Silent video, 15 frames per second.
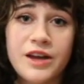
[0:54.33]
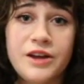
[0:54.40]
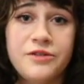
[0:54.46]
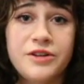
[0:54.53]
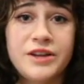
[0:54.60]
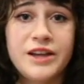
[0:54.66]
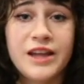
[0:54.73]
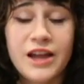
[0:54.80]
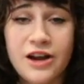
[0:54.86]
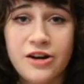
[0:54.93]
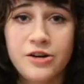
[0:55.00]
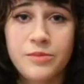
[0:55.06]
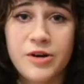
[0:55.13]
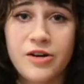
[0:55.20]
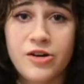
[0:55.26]
I really
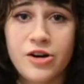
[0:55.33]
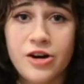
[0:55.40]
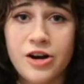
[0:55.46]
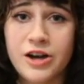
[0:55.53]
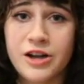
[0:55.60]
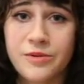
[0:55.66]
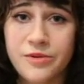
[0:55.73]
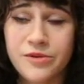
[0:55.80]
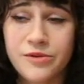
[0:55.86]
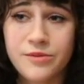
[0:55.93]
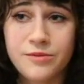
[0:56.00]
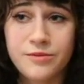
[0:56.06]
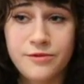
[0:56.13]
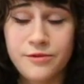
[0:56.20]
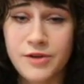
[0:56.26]
cared about her, and I was
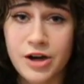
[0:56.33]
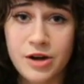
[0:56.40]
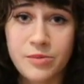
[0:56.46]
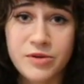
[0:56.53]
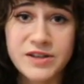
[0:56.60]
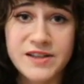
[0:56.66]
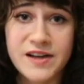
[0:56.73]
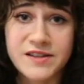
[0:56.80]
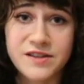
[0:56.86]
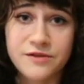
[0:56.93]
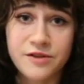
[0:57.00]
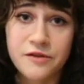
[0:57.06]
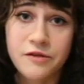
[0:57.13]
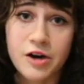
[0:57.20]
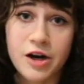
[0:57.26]
very protective
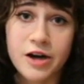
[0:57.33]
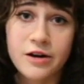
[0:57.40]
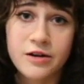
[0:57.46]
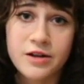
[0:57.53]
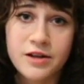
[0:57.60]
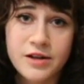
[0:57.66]
of her,